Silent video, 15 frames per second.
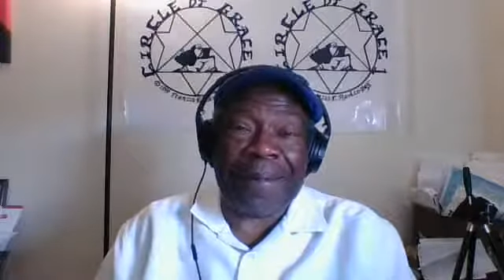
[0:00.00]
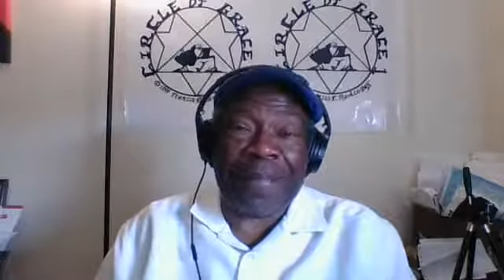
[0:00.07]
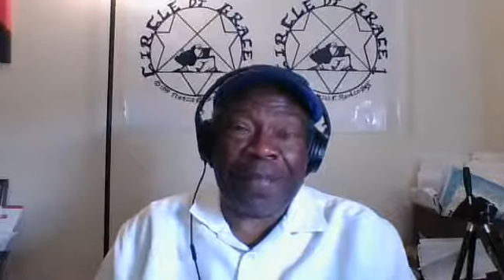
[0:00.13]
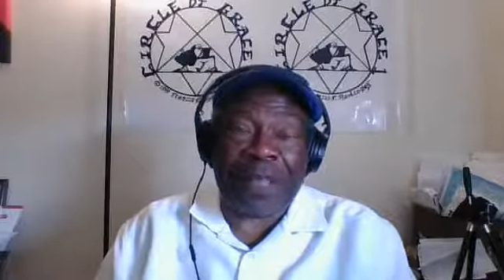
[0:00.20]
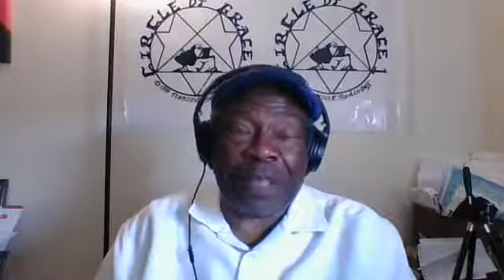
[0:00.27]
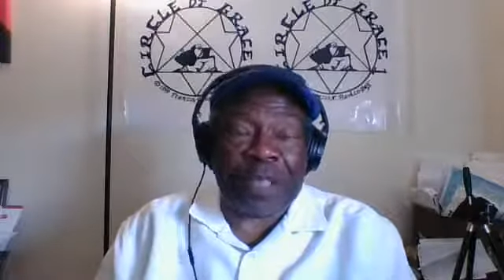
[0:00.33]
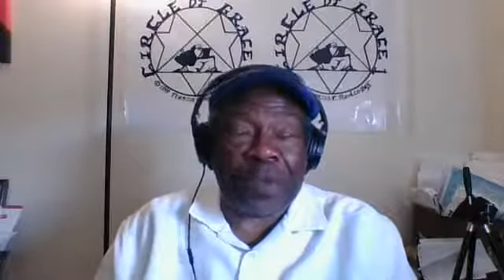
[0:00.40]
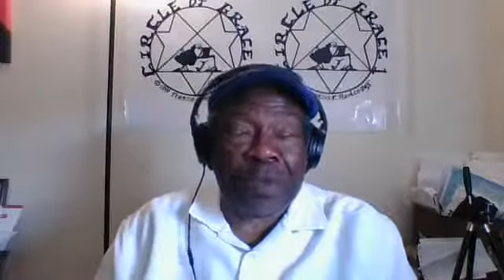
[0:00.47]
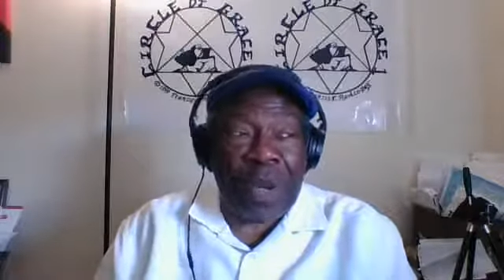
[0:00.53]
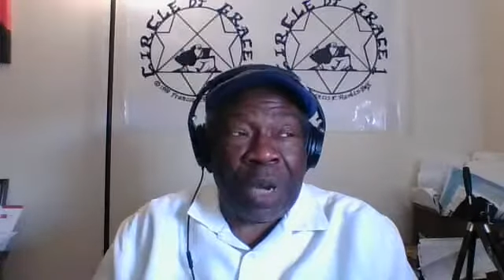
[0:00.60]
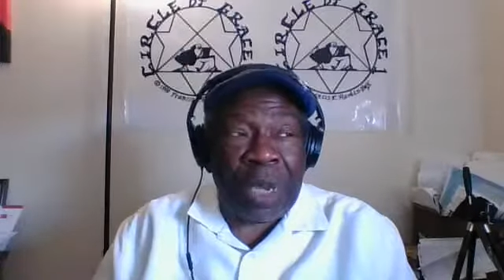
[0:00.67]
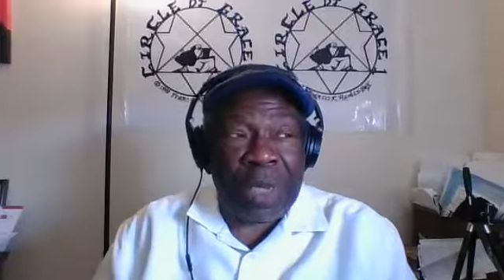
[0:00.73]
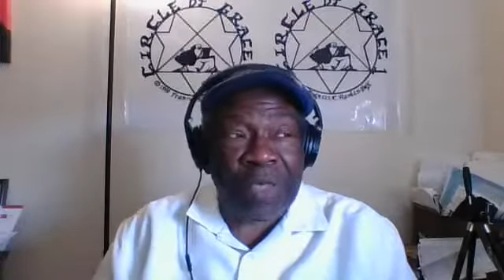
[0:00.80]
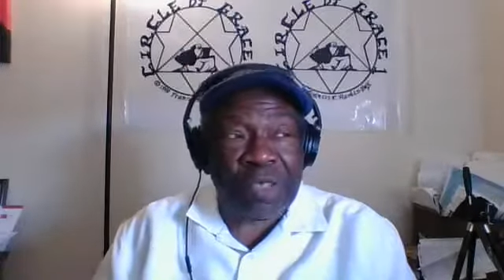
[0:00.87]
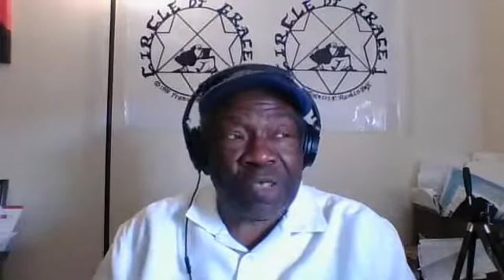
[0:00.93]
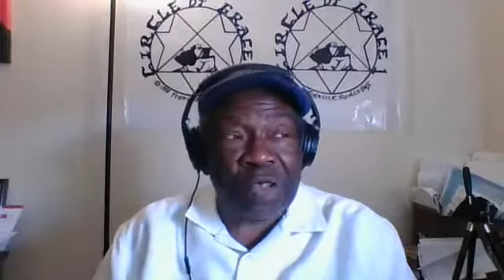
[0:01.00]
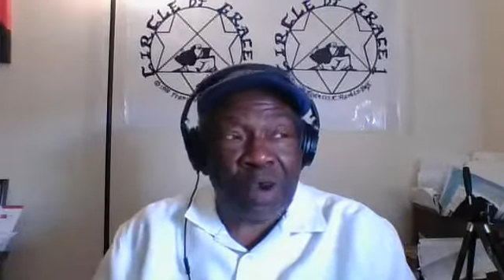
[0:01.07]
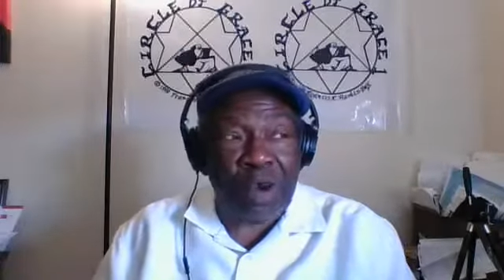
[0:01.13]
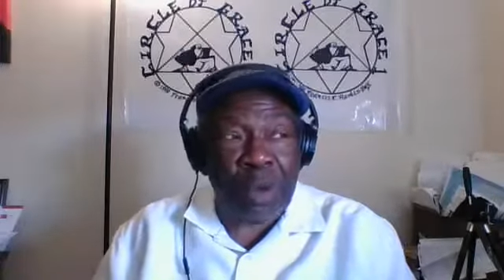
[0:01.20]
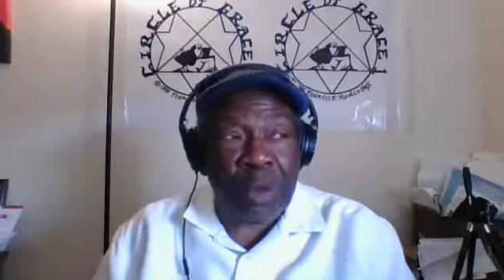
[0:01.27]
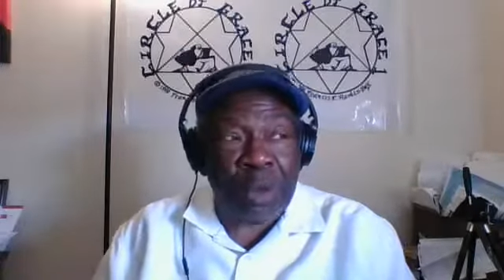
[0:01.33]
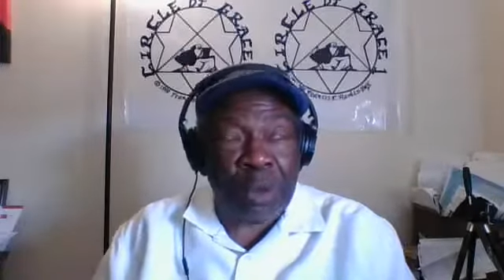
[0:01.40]
So this is why it's
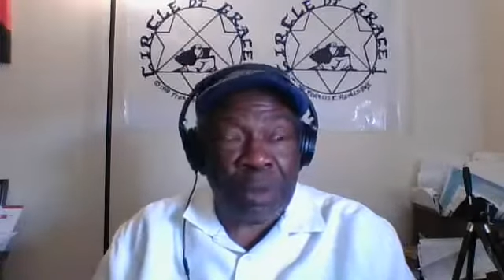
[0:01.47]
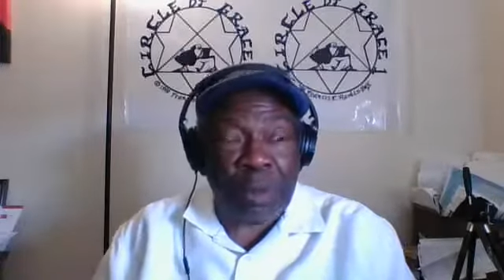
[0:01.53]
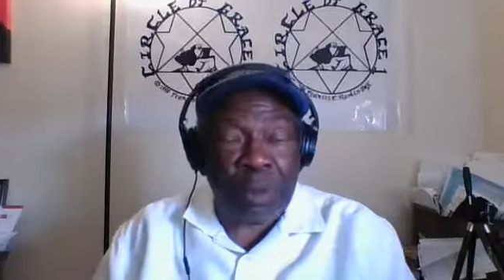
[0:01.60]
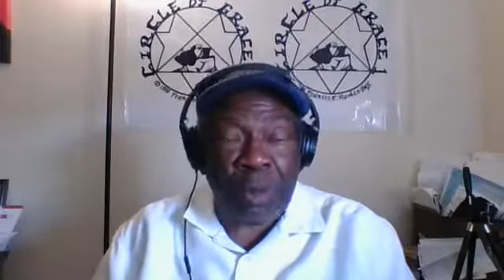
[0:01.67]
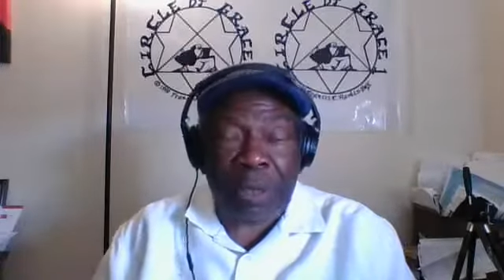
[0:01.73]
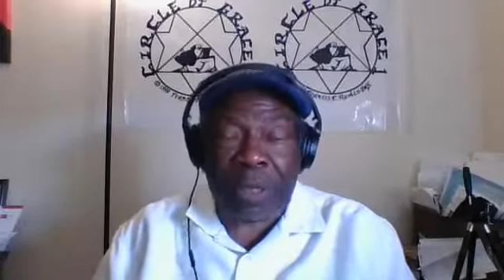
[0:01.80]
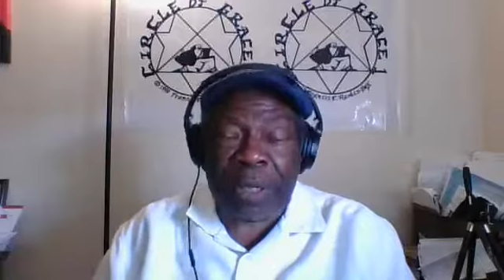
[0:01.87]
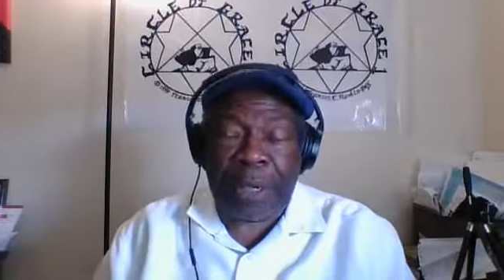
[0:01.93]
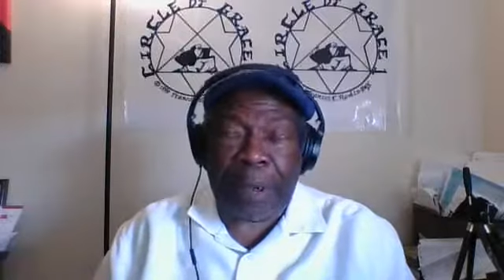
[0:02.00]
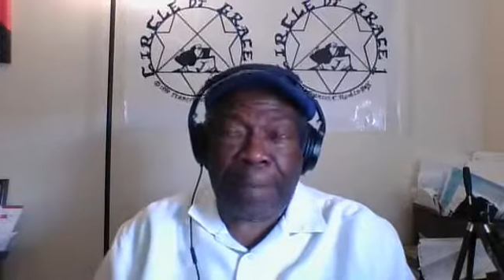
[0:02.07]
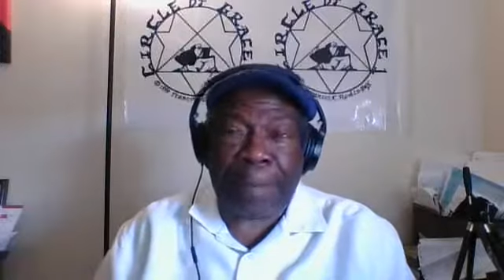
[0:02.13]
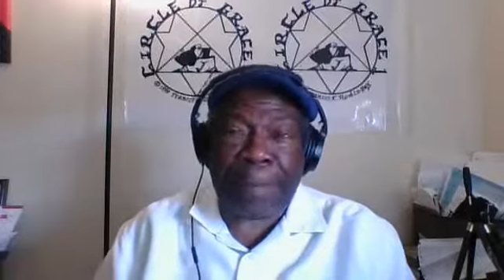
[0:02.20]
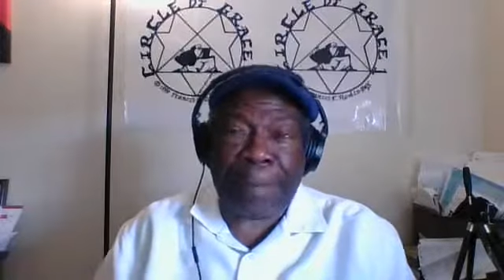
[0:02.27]
so important